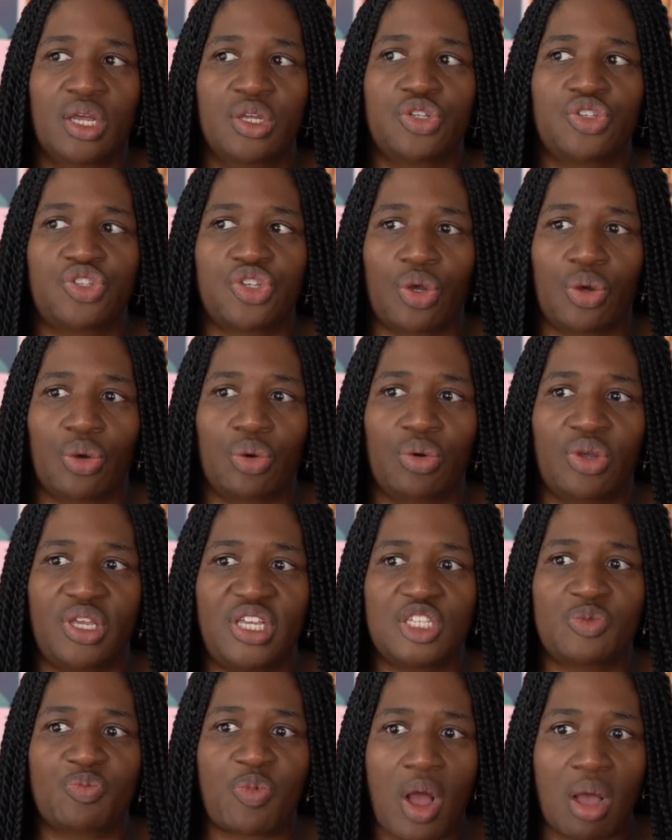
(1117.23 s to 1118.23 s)
So
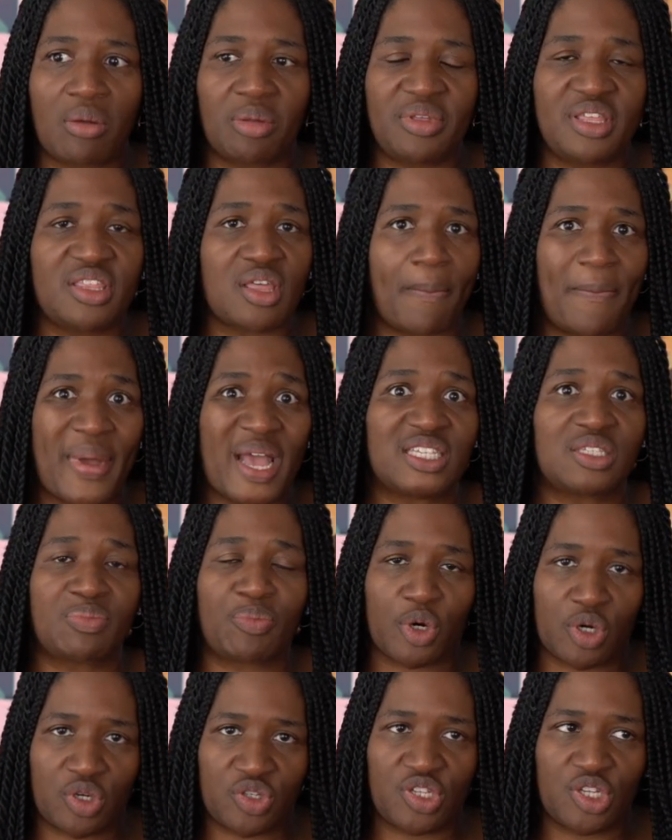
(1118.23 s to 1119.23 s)
he's probably the best
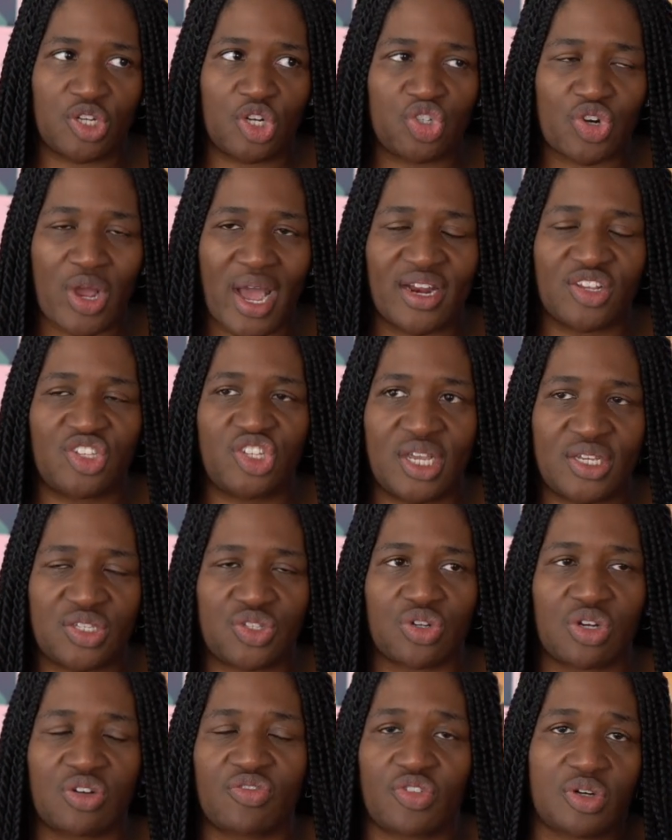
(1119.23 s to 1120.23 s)
person to try to
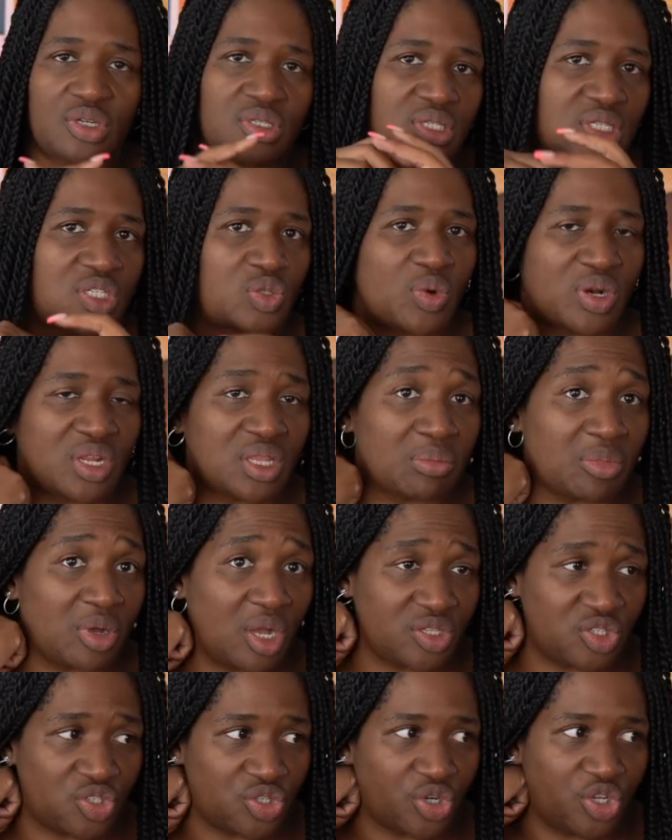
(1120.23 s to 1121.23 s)
chase her versus one of the
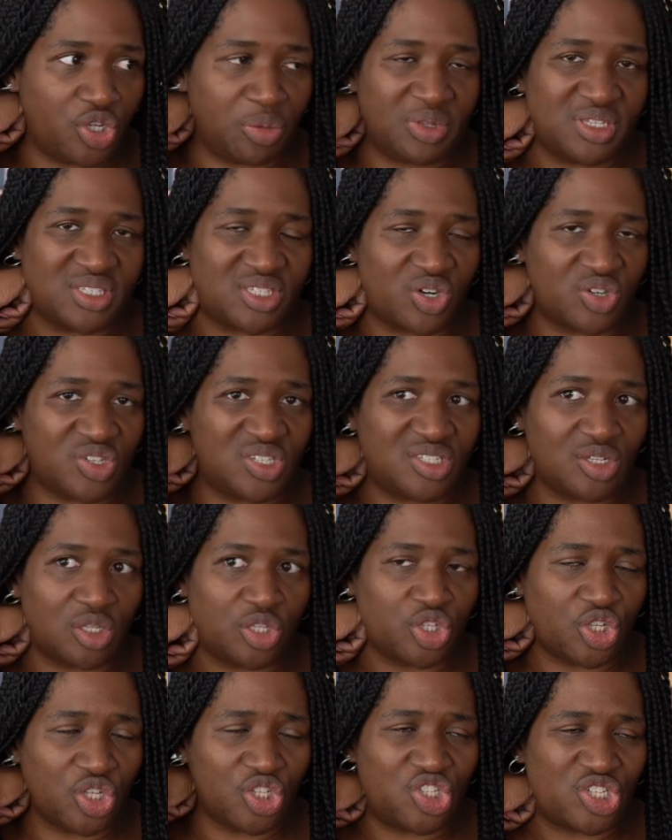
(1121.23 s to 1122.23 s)
monster humans that are still
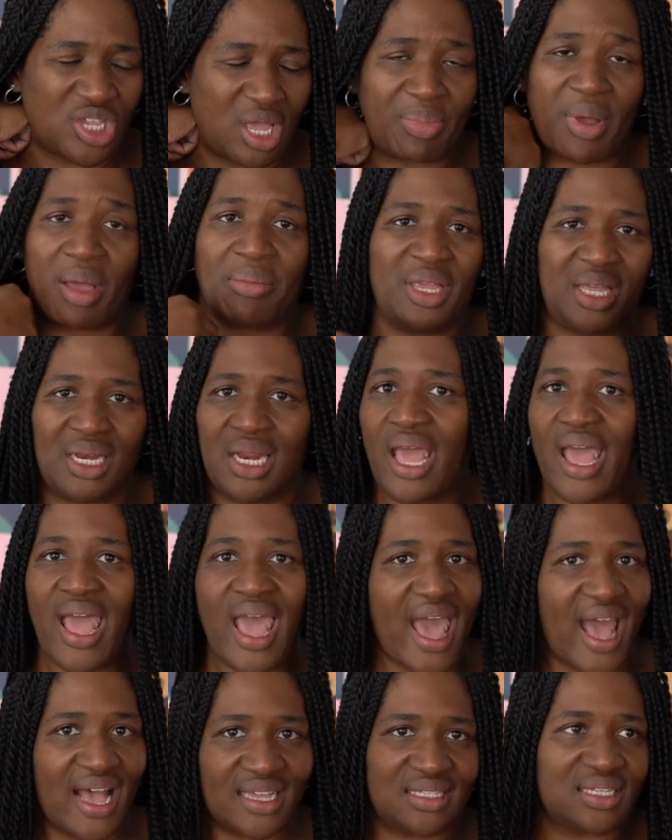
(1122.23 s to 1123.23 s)
in good shape. I mean,
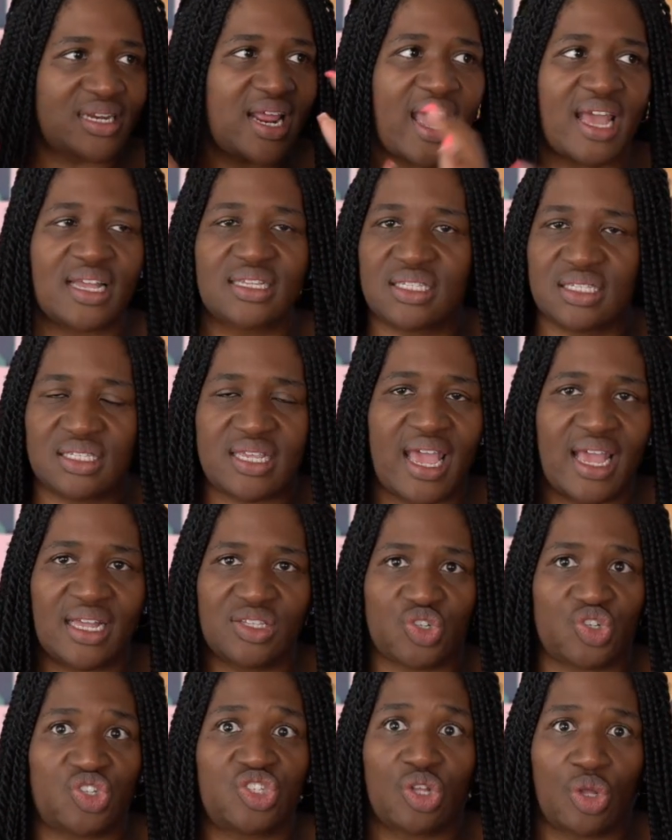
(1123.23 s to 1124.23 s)
Acid Hands, his
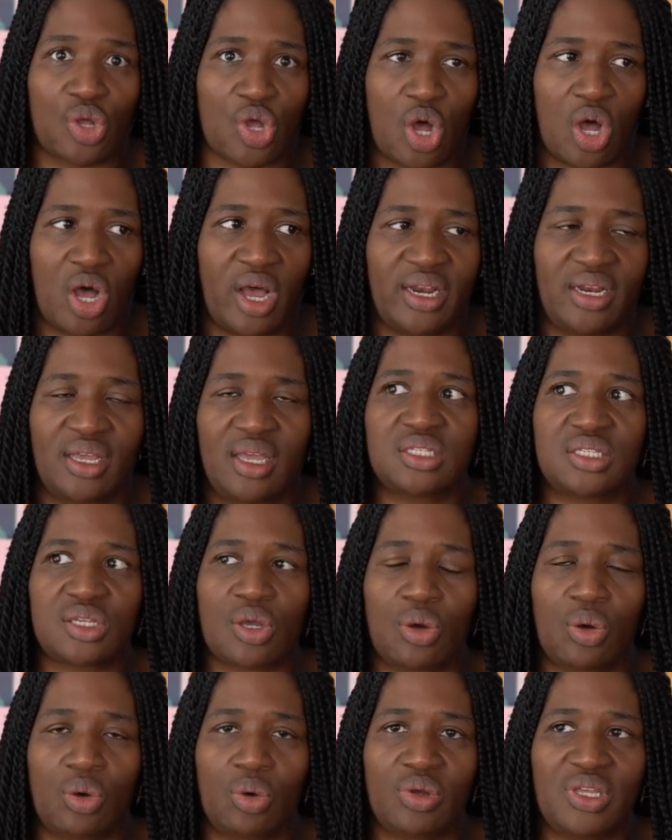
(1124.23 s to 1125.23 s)
hands are still gone.
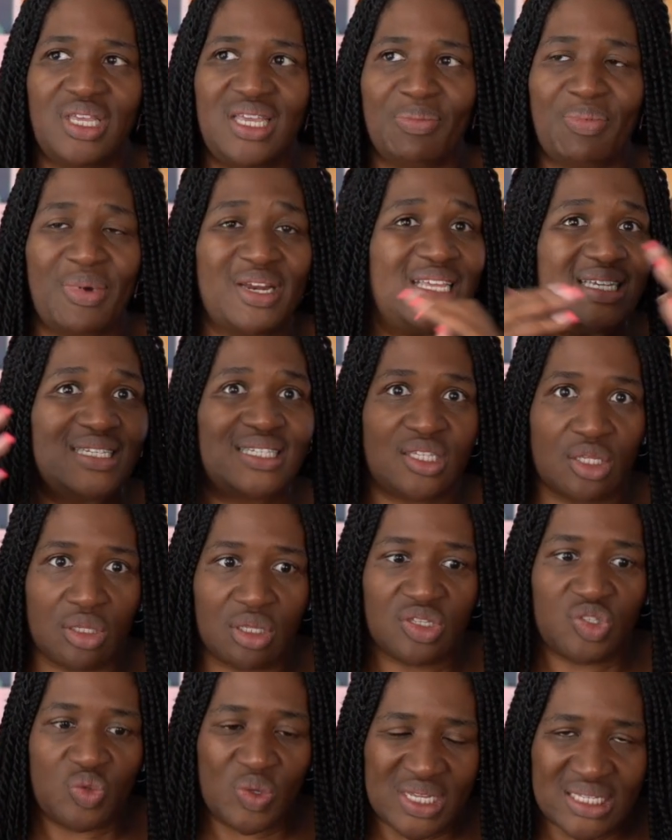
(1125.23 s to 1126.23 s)
So he, but he
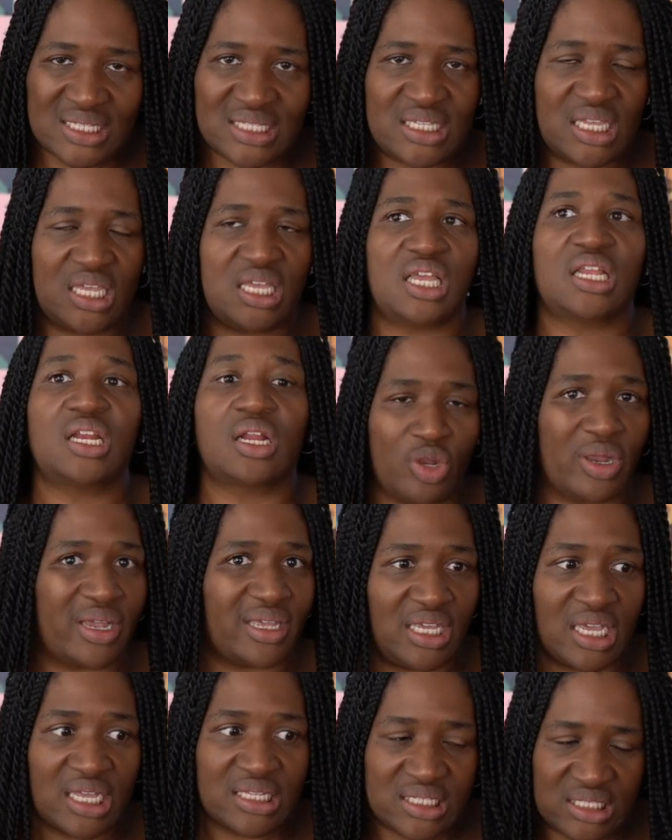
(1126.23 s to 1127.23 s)
still, as we can see, can
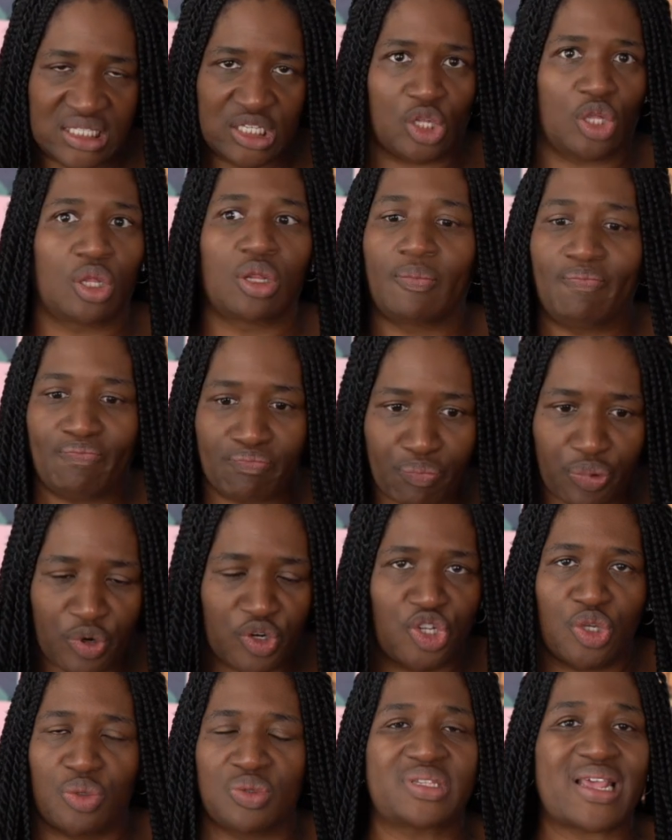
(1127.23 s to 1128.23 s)
he can still
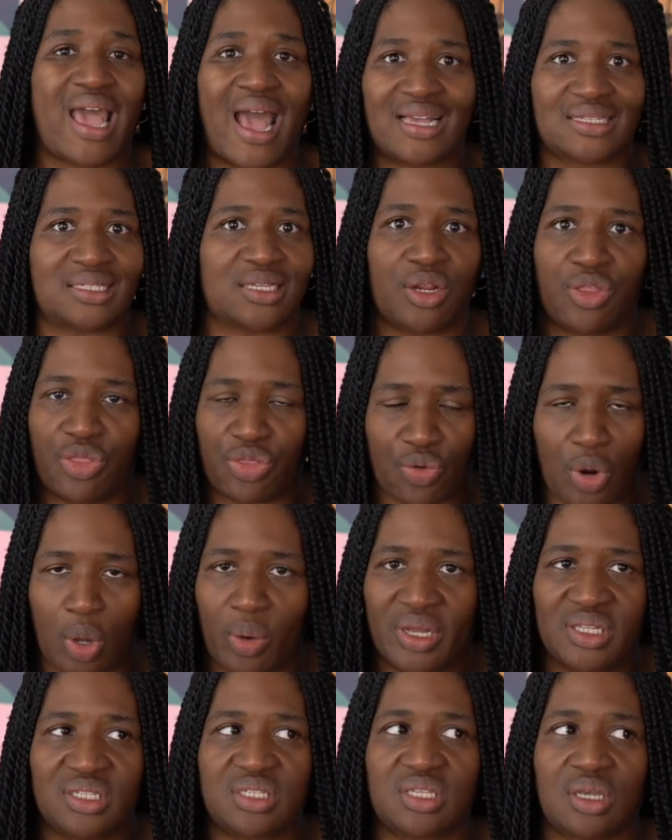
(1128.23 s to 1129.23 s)
produce acid and
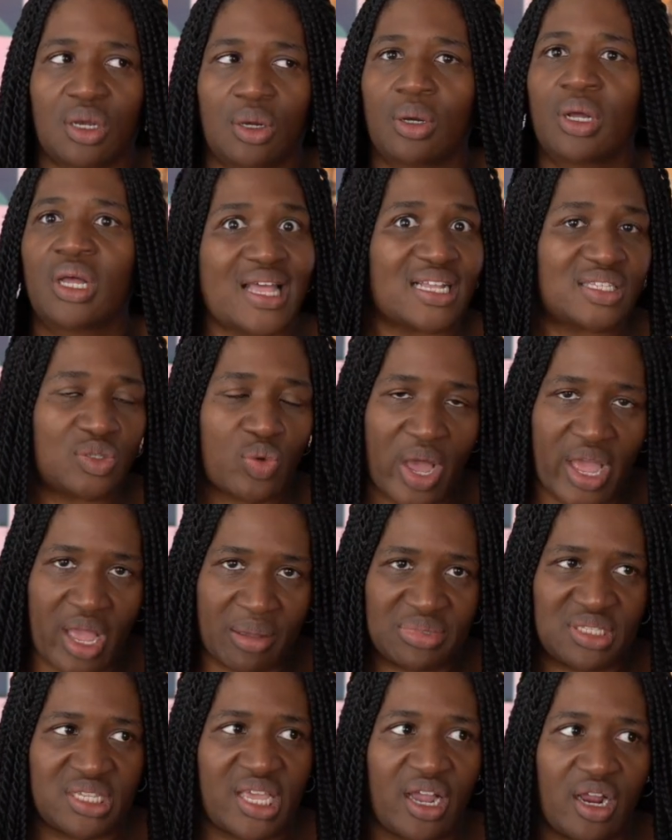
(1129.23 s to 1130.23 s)
throw it. So that's why
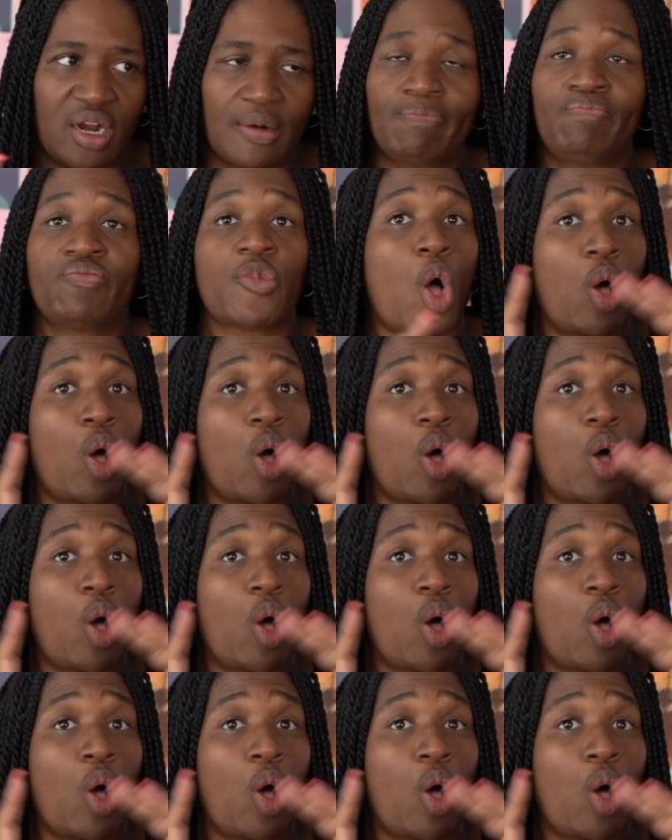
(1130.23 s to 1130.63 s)
I'm scared.